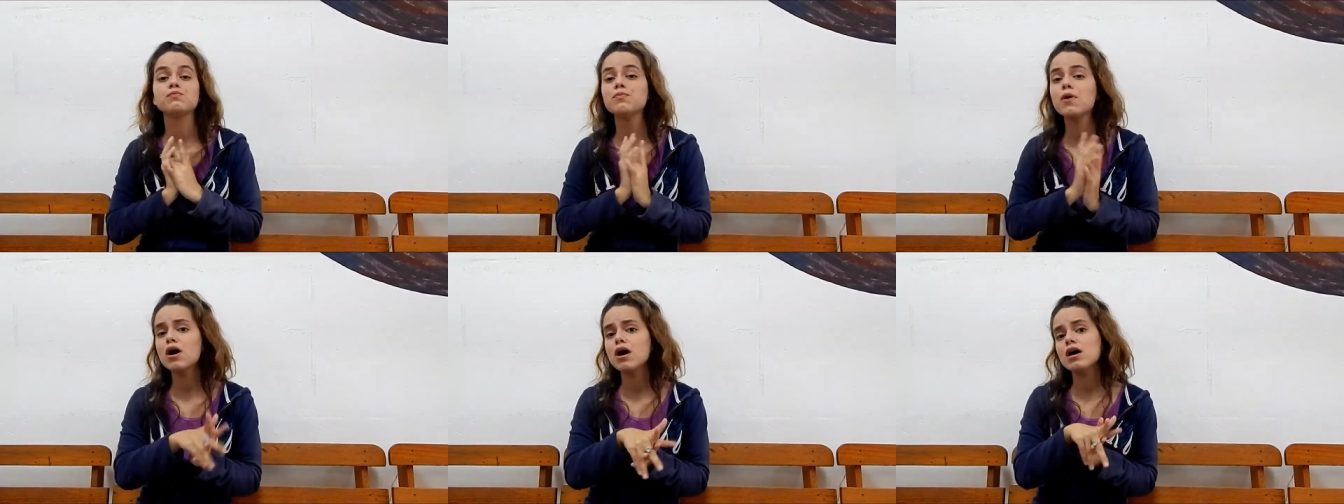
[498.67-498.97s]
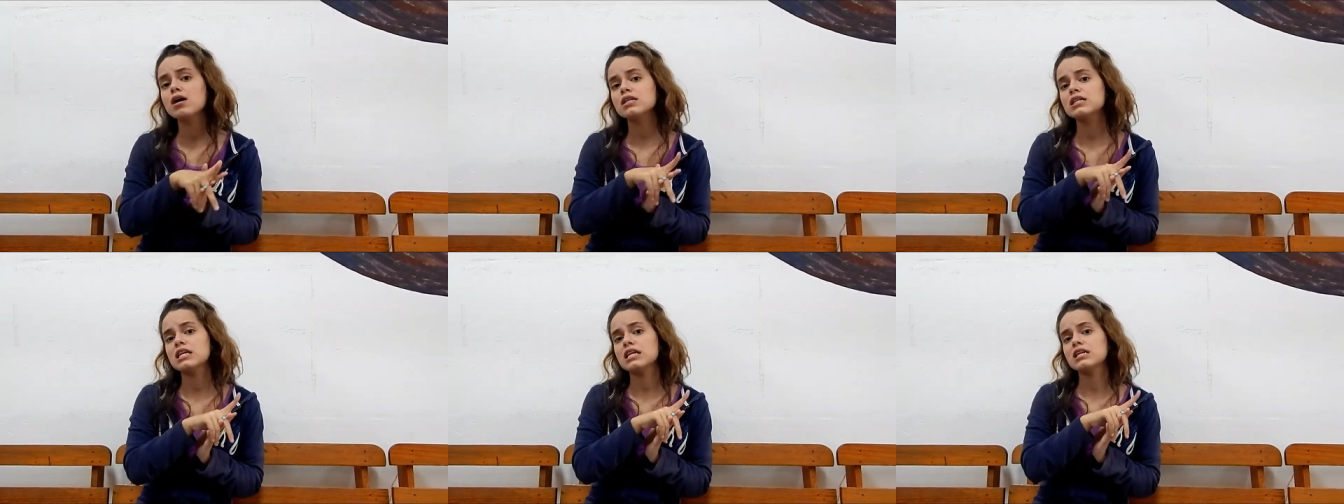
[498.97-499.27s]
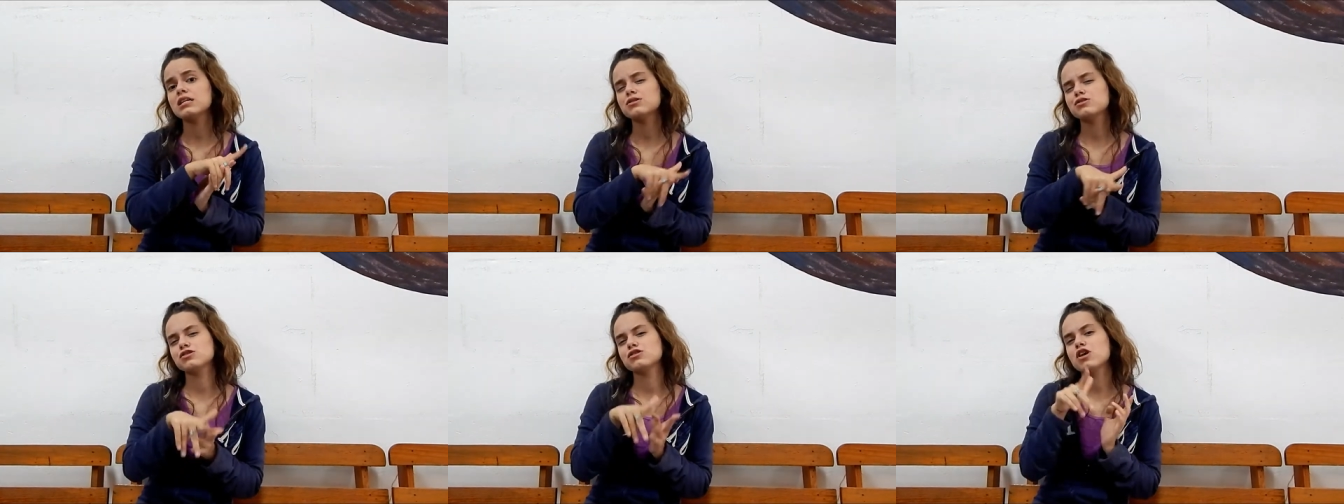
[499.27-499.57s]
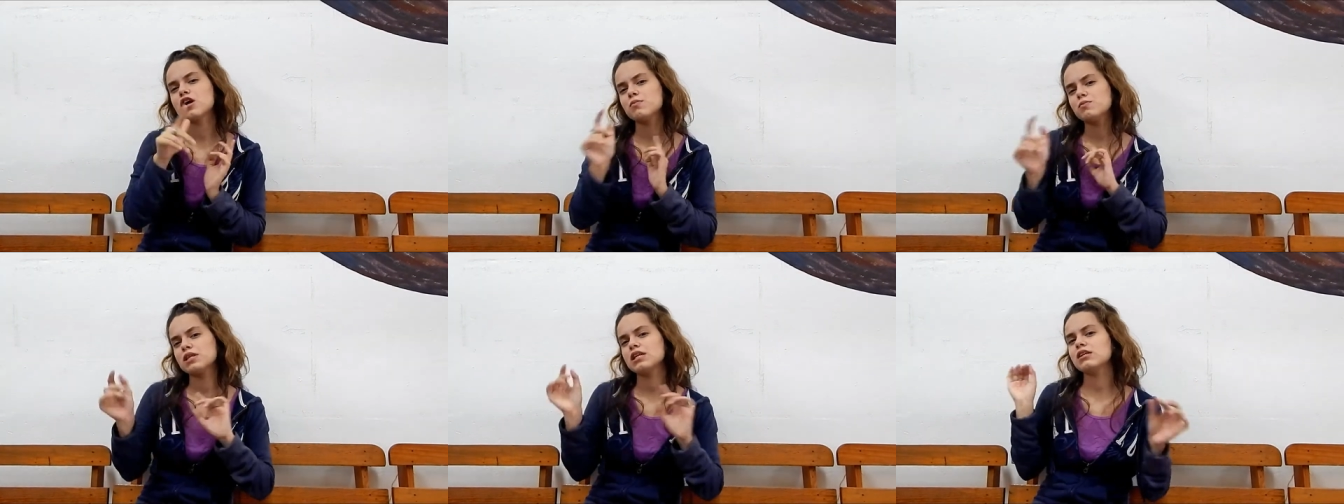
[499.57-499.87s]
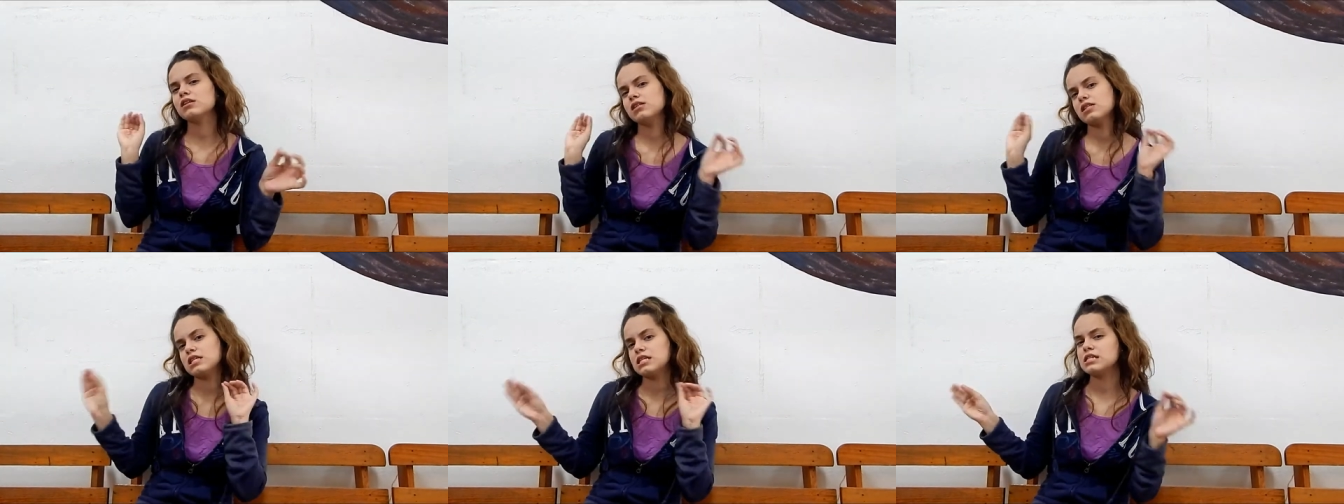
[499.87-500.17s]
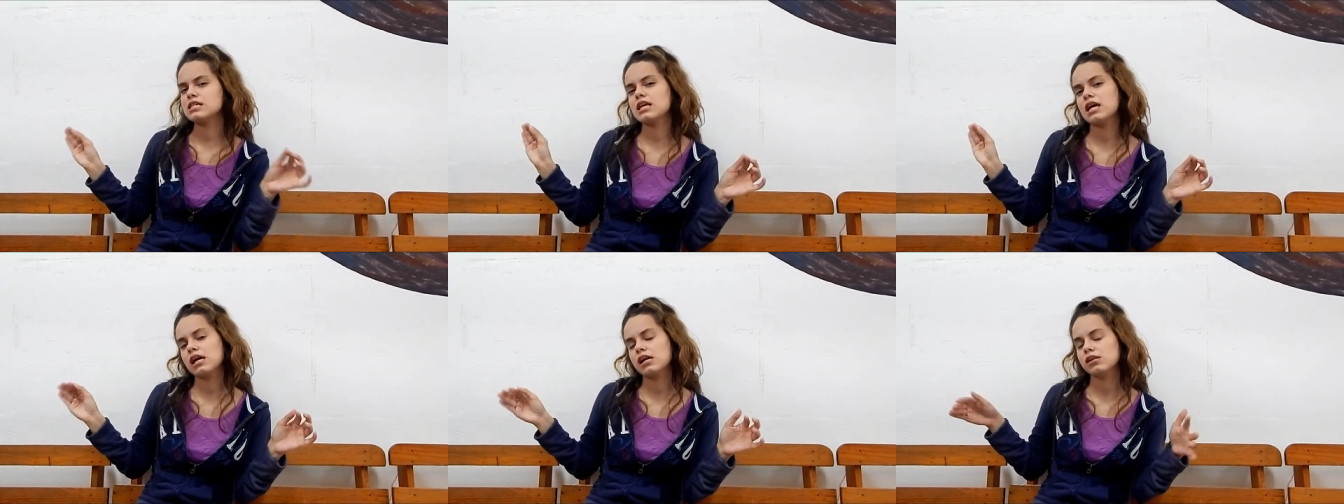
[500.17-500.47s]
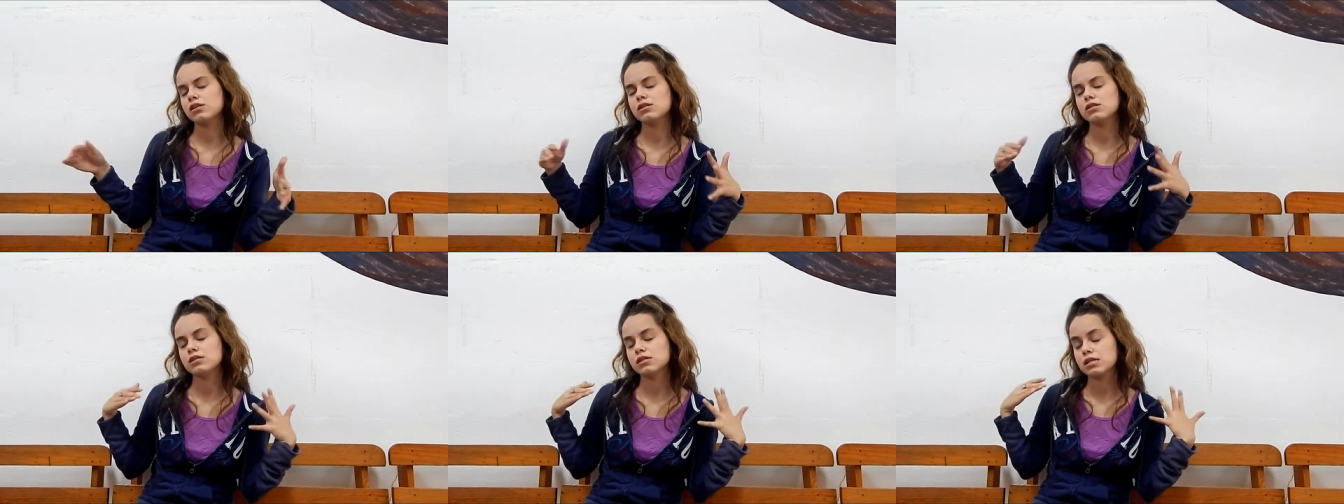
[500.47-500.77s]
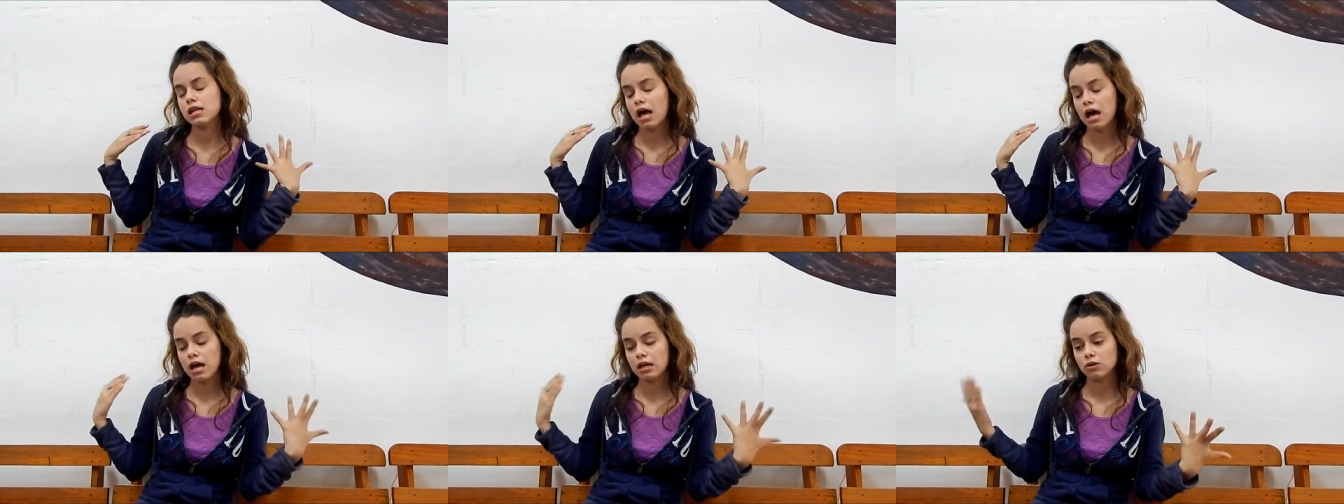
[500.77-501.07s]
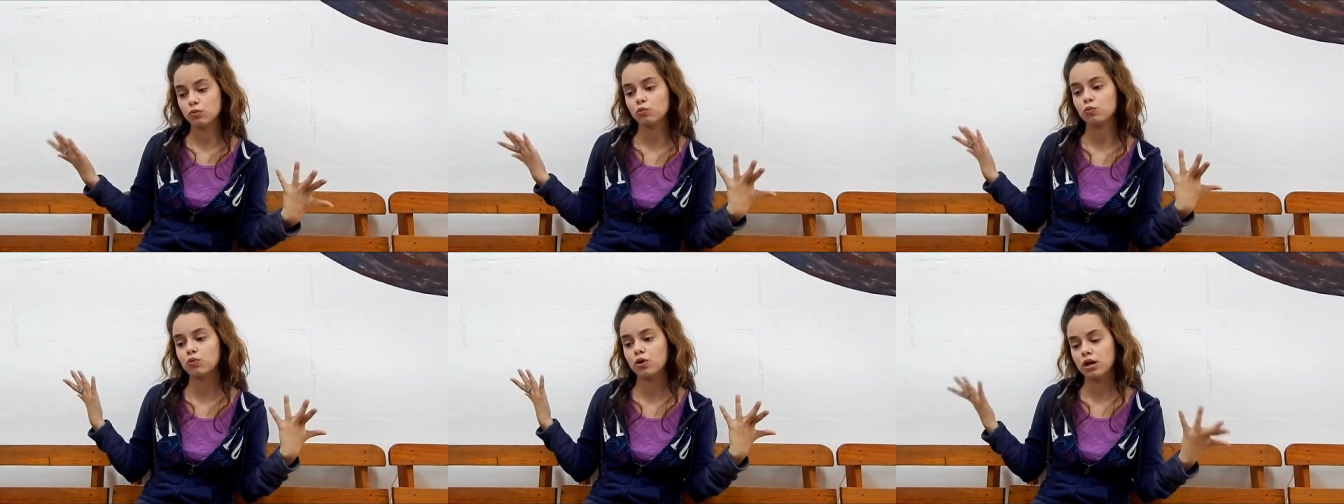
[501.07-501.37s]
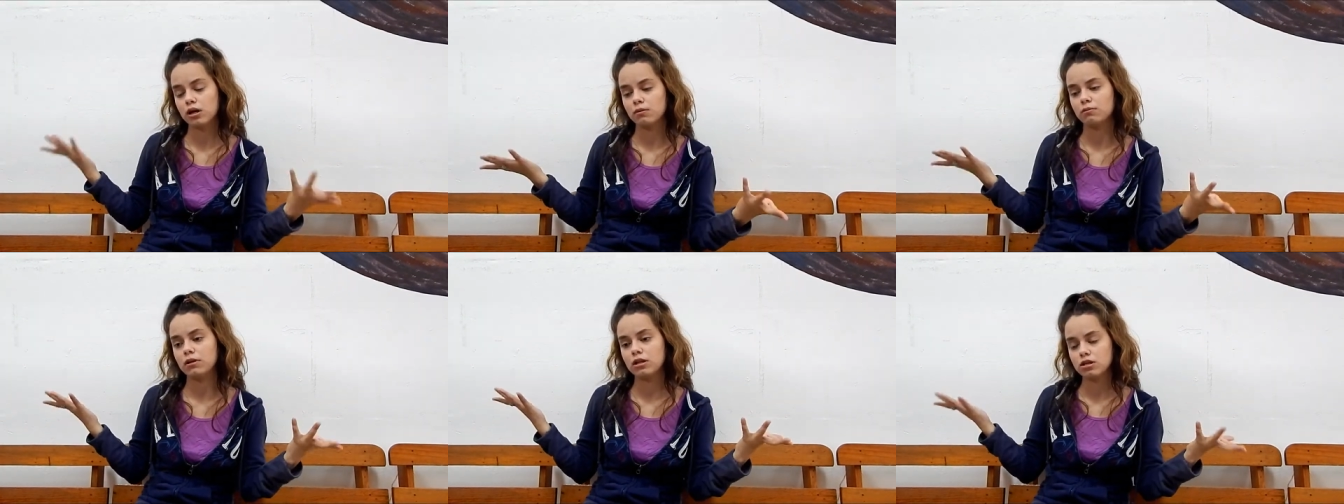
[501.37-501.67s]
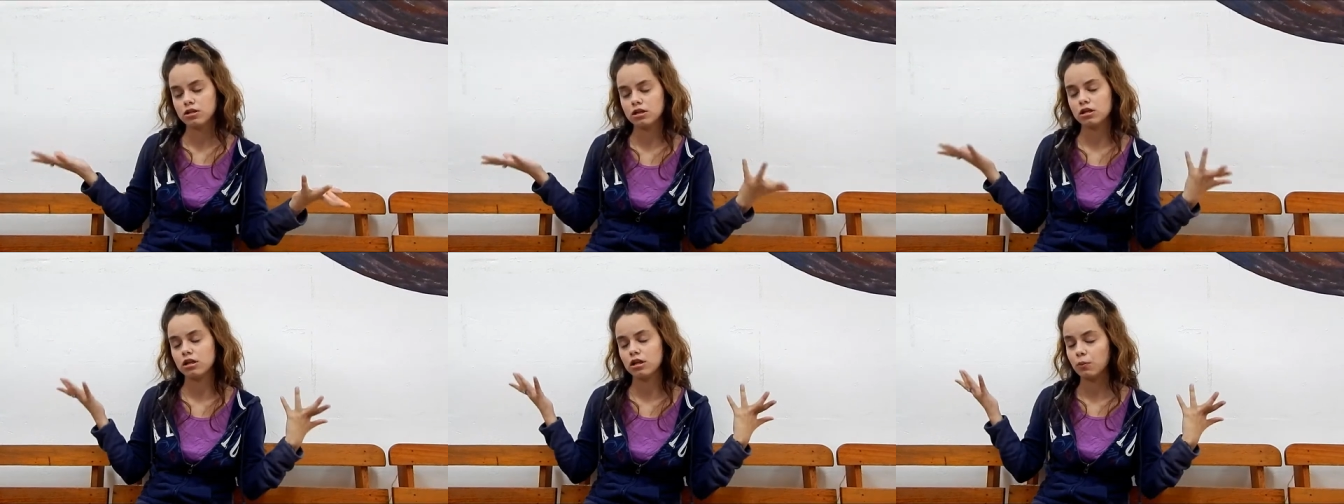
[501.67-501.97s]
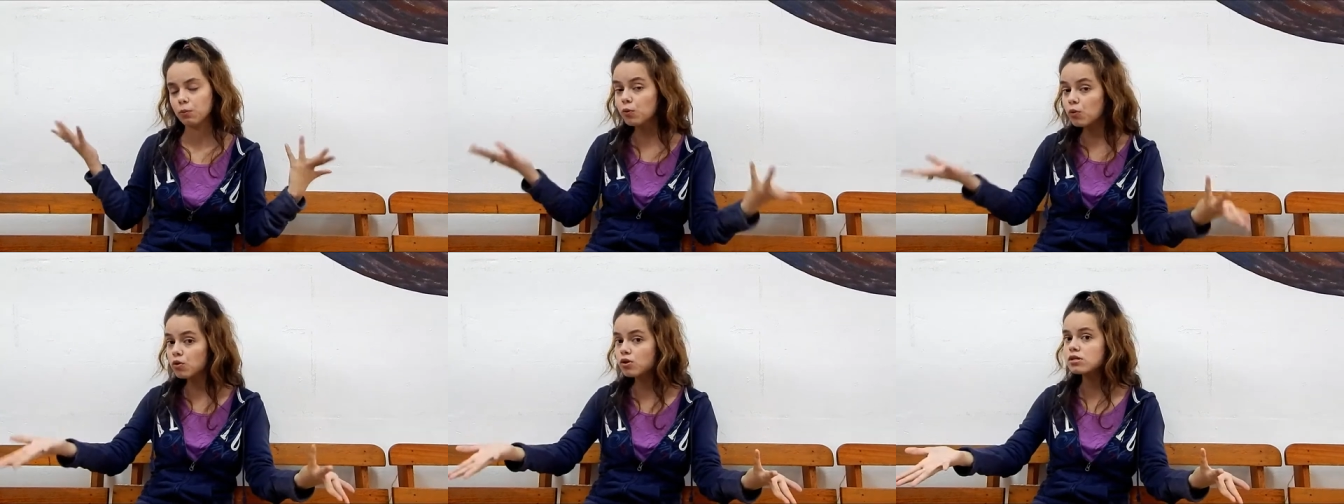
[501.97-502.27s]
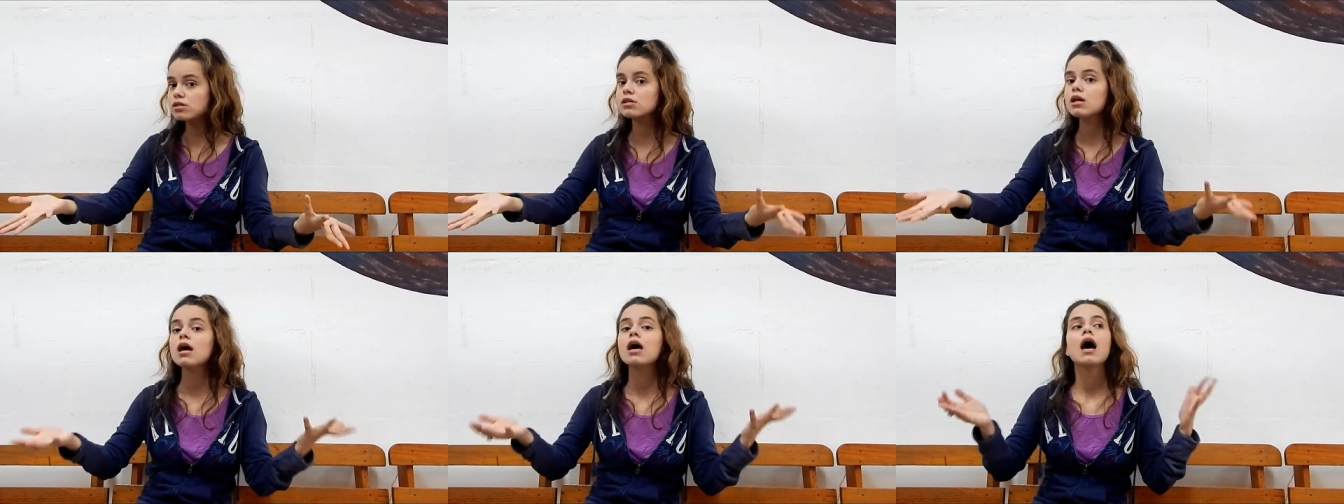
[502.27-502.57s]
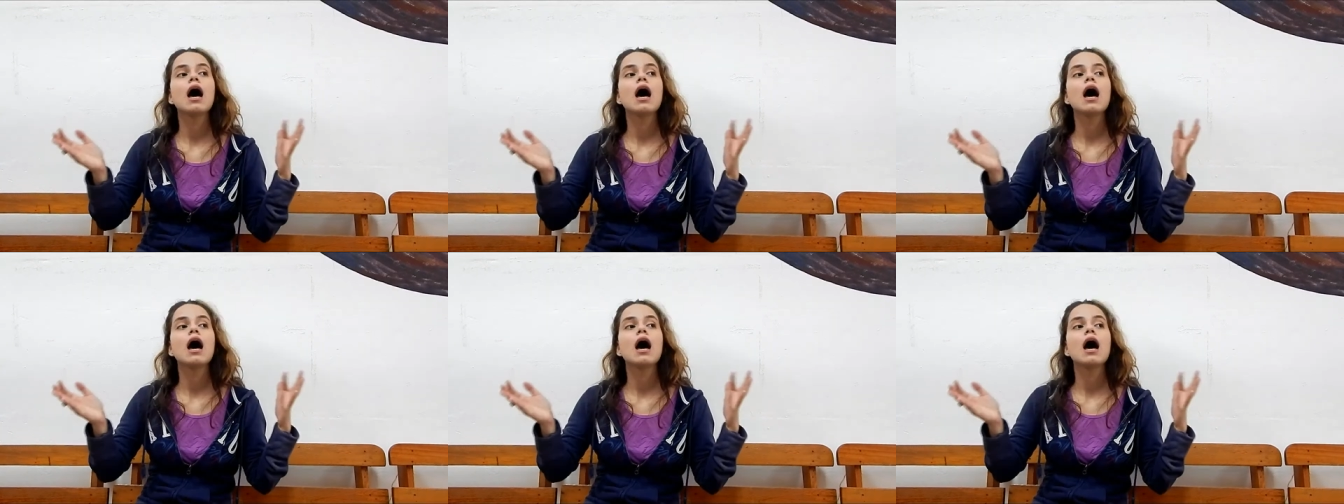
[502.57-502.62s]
but in some little details that were mentioned in the books.